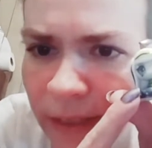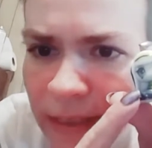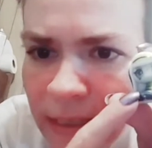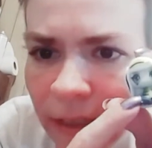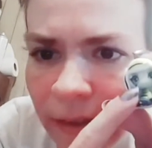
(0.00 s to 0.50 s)

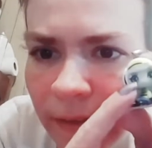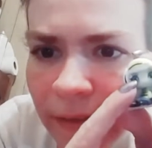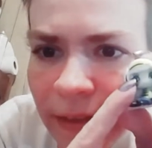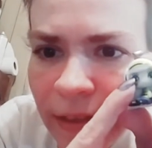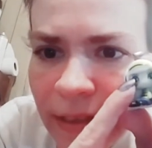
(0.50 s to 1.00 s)
Let's see.
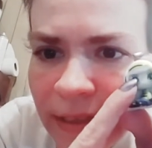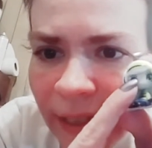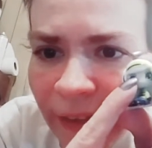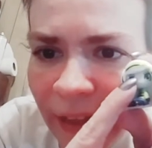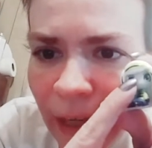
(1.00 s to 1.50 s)
You
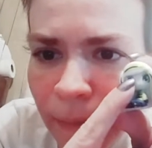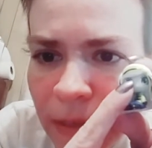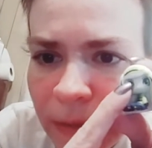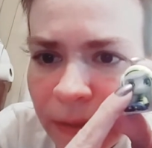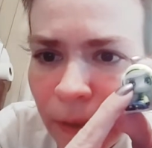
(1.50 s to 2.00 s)
see how they
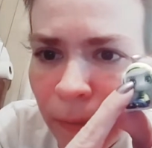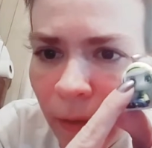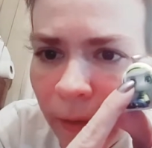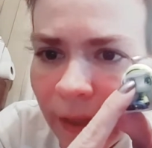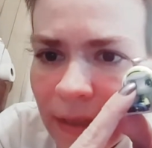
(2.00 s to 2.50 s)
come to a little
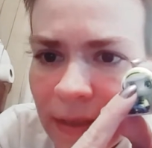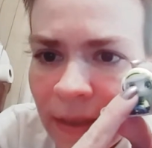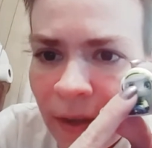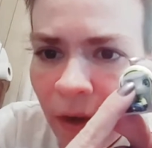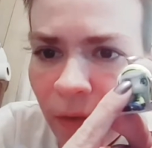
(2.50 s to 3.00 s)
point,
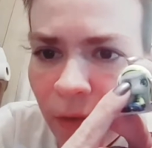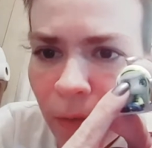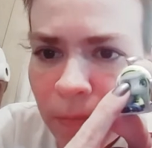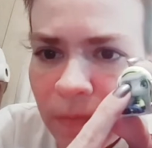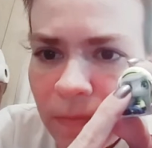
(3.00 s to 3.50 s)
a
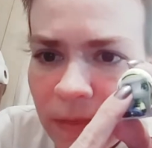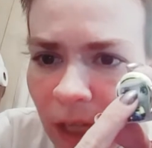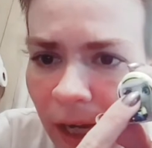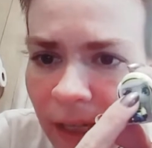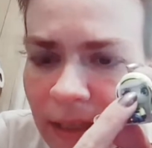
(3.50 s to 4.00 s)
little
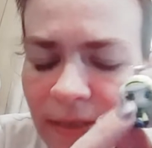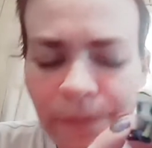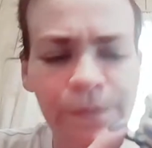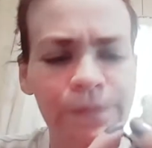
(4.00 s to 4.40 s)
dot.